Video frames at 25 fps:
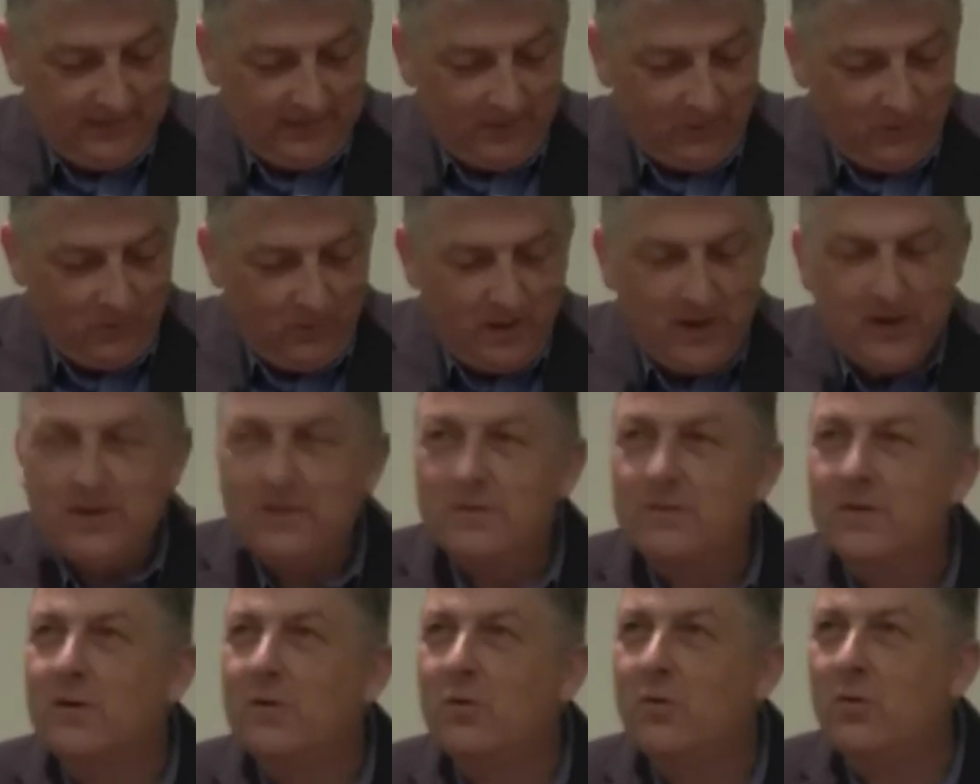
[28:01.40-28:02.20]
The word
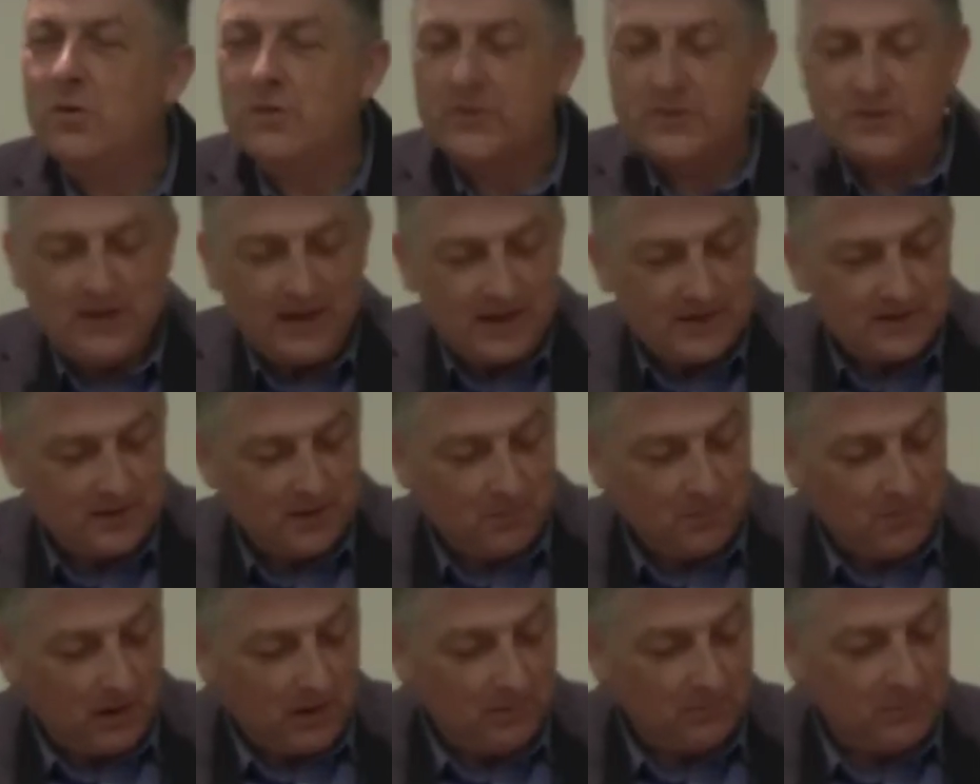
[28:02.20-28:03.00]
of the cross, yes,
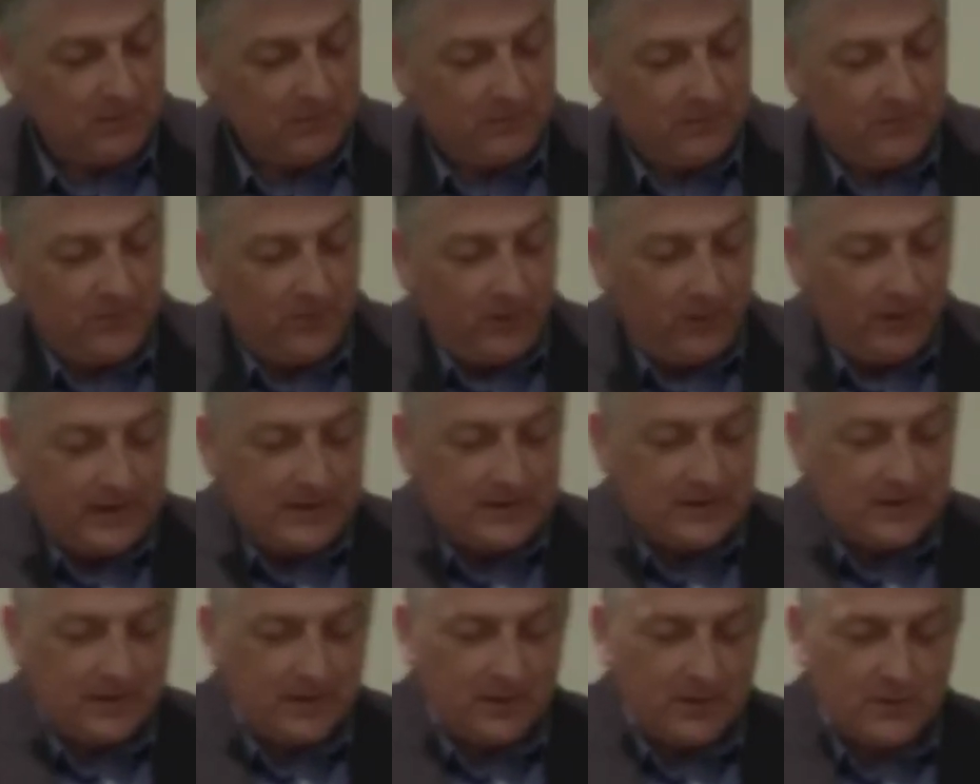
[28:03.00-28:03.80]
it might be
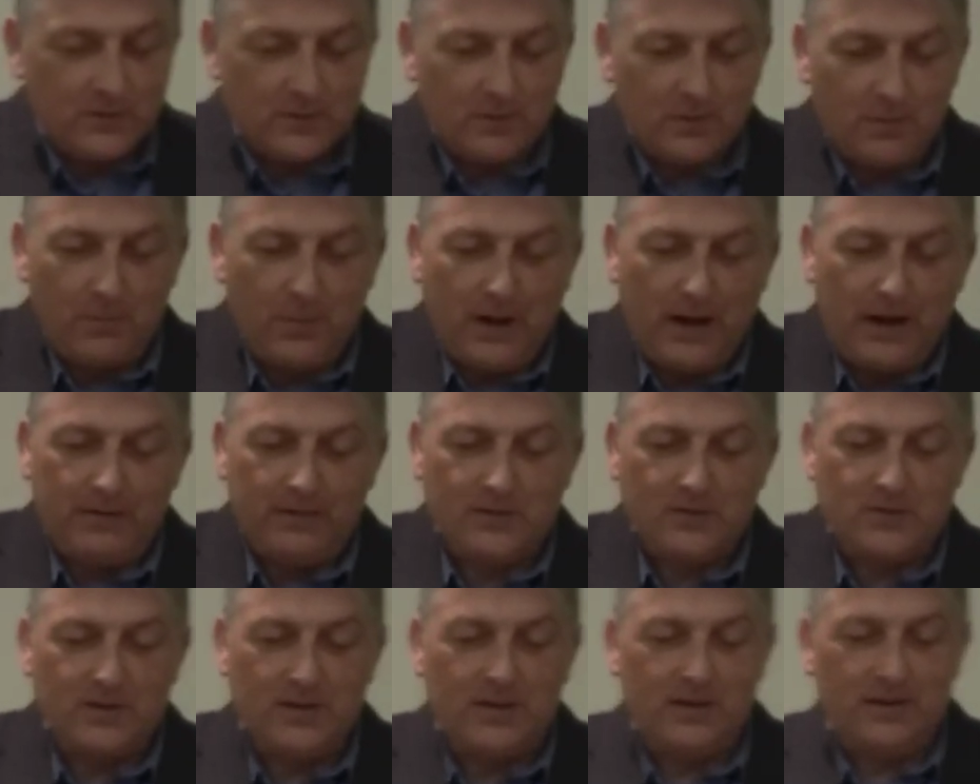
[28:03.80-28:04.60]
folly to those who are
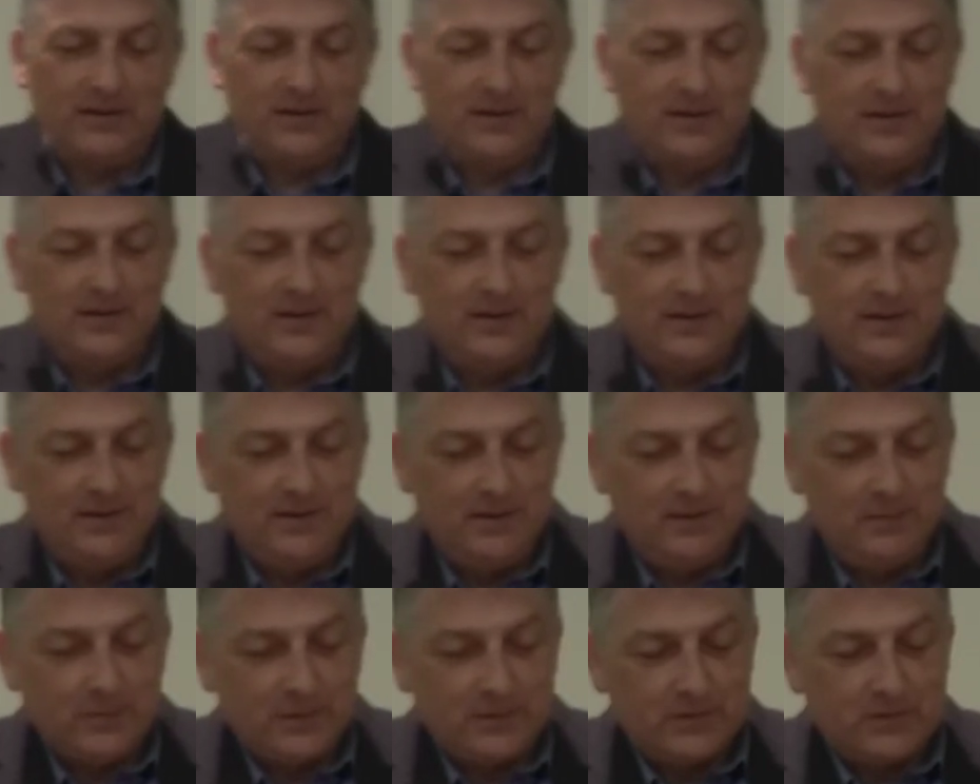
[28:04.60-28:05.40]
perishing,
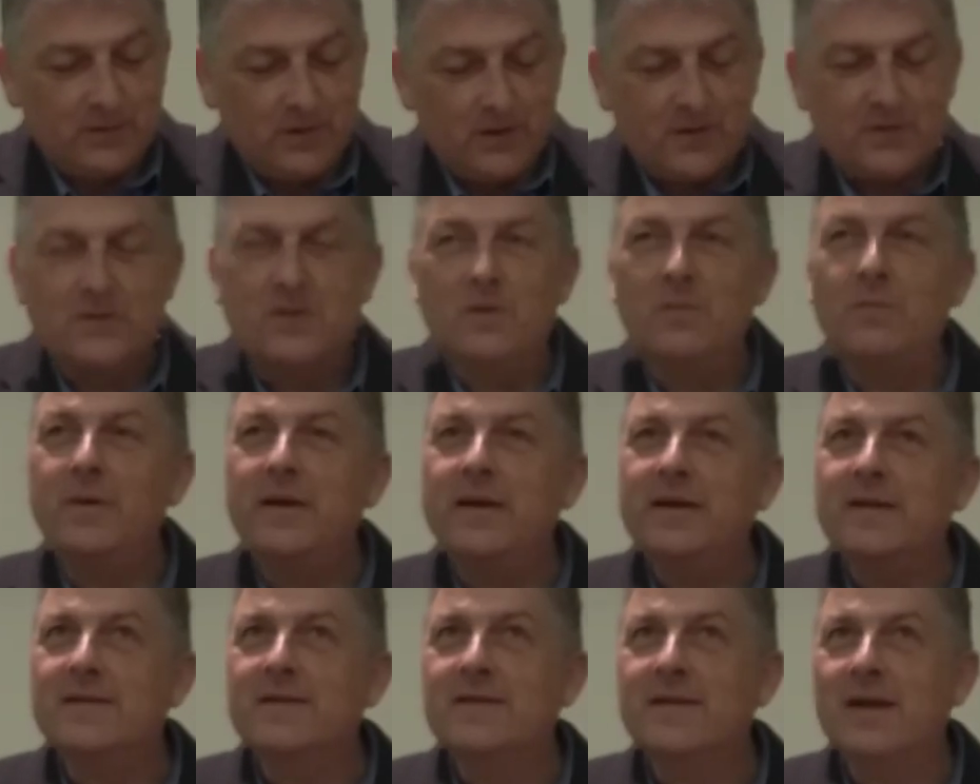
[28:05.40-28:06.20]
but to us who are
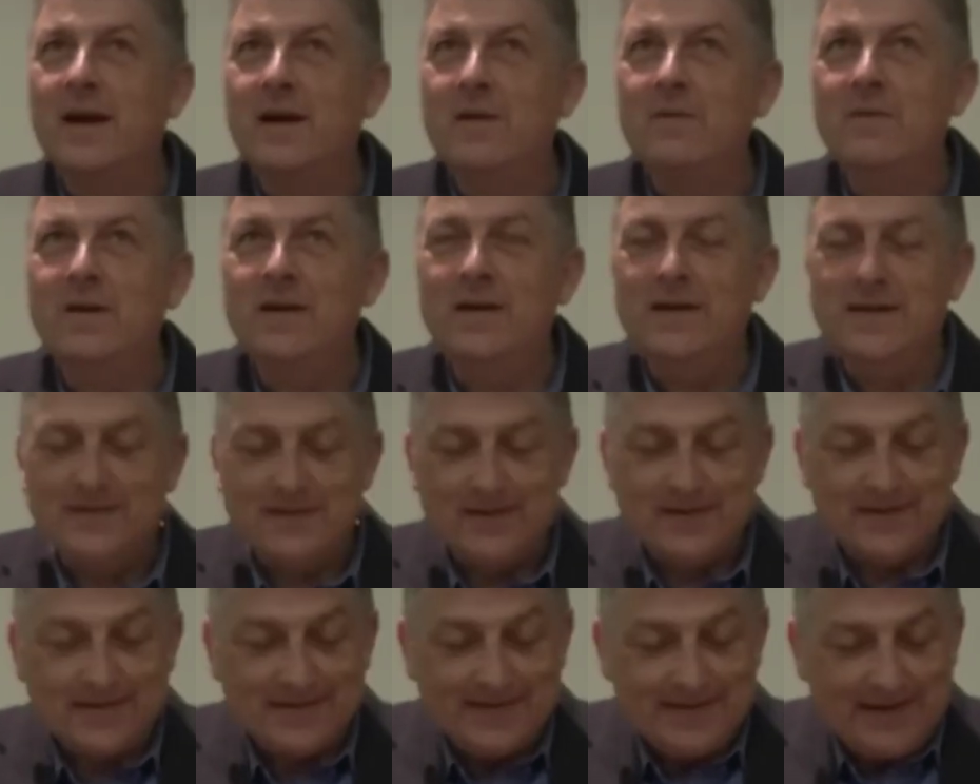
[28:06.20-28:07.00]
being saved, it is
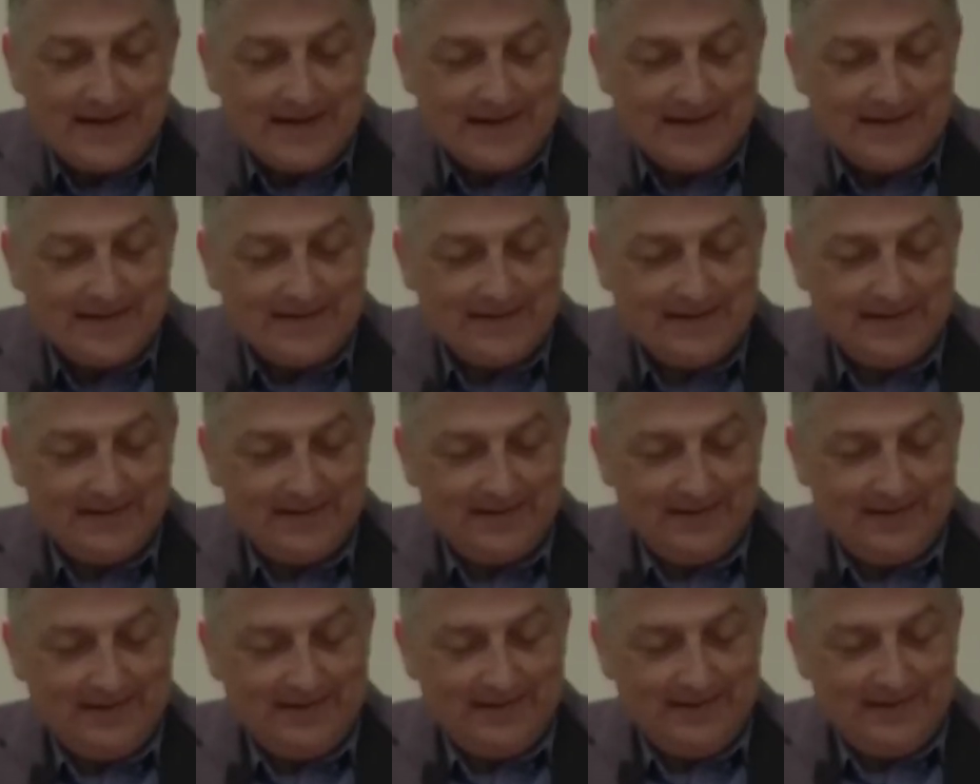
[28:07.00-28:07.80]
indeed
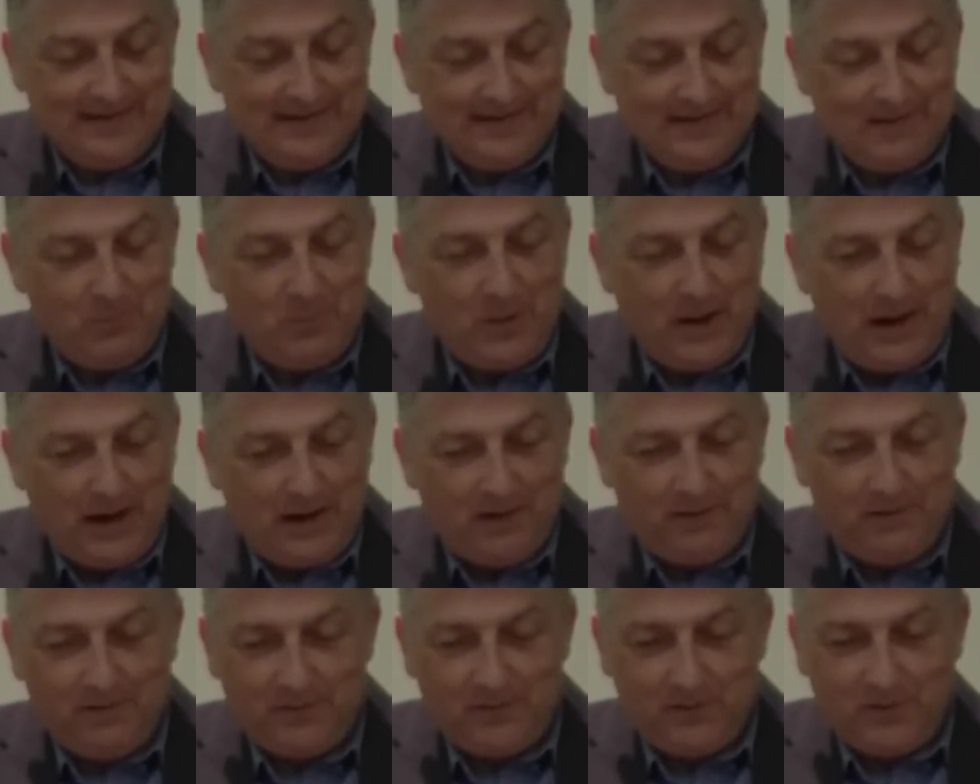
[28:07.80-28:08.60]
the
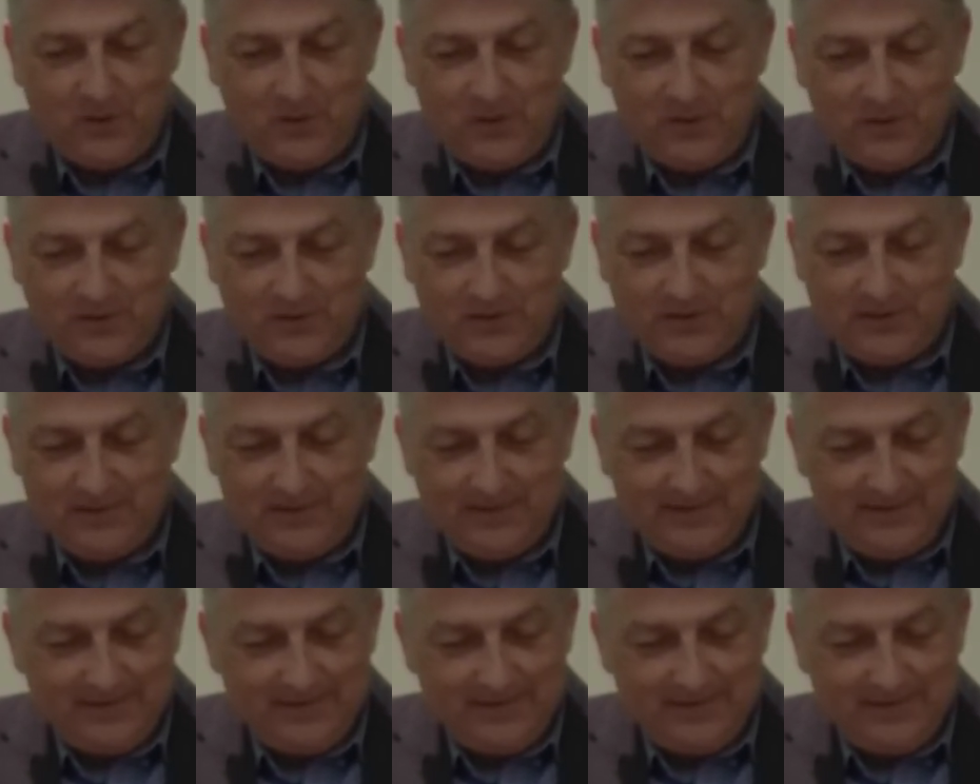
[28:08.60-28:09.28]
power of God.